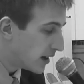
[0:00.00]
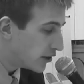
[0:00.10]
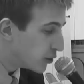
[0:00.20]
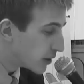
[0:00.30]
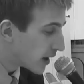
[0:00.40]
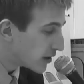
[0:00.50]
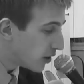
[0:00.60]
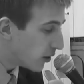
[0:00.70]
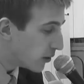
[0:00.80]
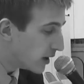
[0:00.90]
You and I
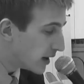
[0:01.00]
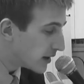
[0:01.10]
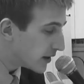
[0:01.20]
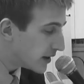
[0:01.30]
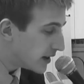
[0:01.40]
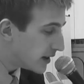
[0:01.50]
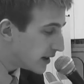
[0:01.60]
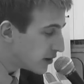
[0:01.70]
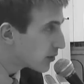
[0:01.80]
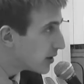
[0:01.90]
know that
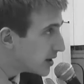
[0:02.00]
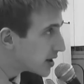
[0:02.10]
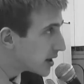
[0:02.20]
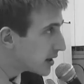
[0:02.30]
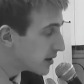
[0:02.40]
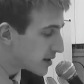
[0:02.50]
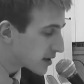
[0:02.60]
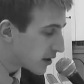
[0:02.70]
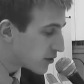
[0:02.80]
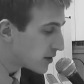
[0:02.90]
increasing this
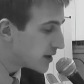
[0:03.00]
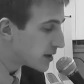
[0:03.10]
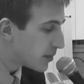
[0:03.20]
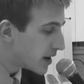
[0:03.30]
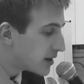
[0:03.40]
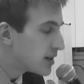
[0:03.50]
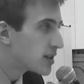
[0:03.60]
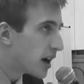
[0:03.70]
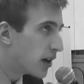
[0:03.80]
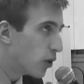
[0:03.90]
country's
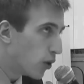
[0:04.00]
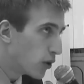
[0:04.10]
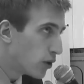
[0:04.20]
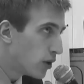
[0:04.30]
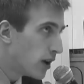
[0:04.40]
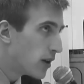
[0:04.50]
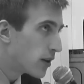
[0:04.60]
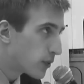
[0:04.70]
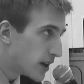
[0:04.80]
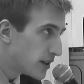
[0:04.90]
dependence on oil
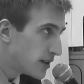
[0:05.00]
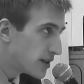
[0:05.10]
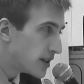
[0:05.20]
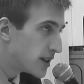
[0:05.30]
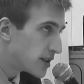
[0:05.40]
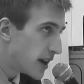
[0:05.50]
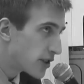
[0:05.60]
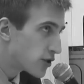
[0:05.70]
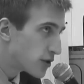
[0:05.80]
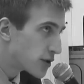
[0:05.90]
threatens its
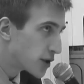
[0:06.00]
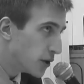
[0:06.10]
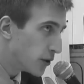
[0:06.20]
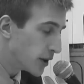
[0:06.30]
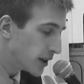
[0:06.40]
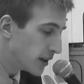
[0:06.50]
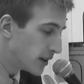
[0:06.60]
national security.